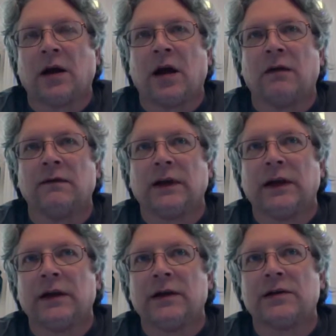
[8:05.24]
love
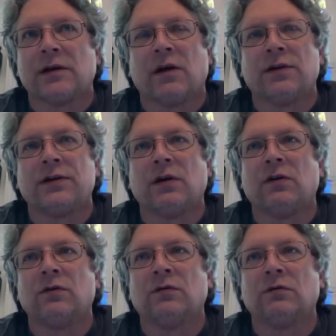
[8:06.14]
is
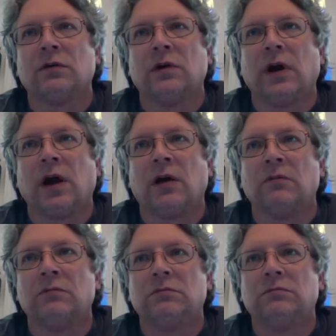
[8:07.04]
also
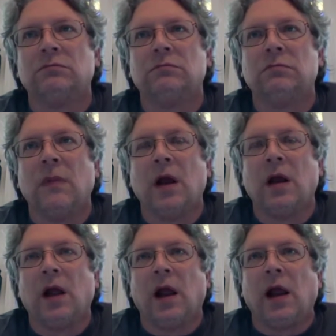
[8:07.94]
um,
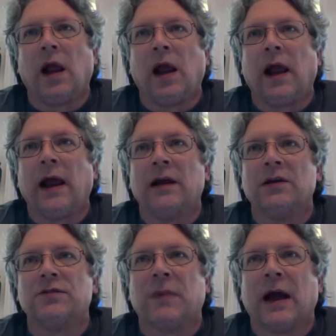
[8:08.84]

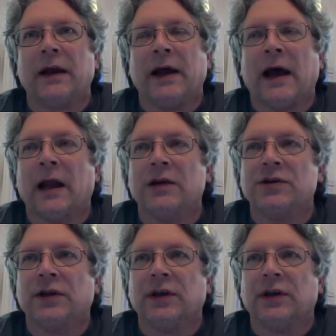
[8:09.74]
has by
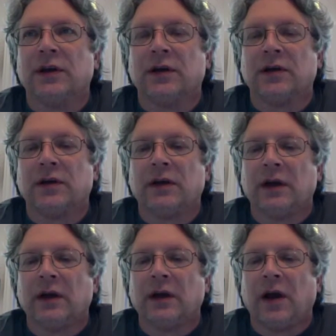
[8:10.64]
analogy the,
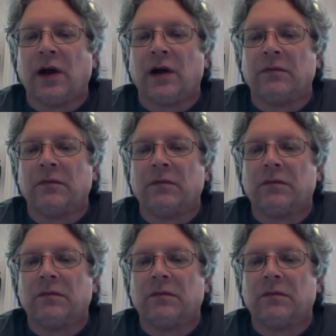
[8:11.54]
the um,